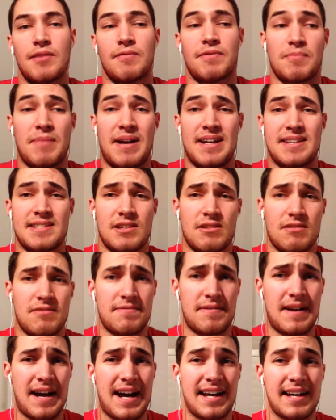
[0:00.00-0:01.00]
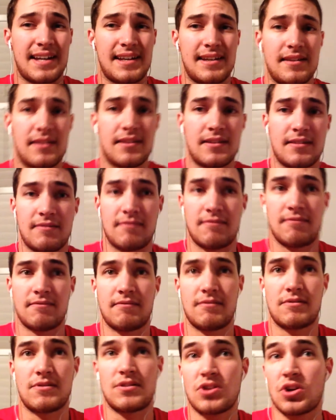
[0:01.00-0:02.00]
For myself, I
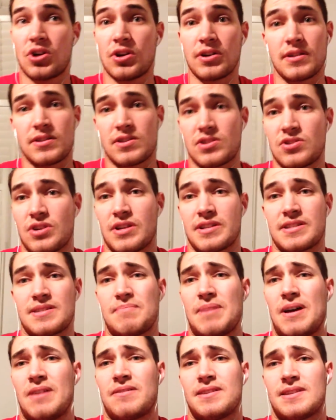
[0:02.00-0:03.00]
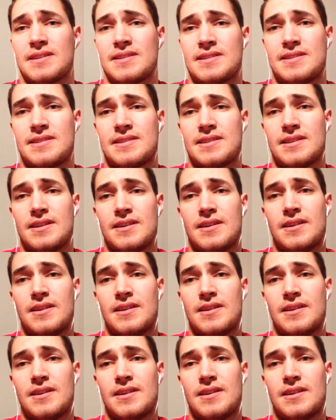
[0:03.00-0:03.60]
couldn't stress about this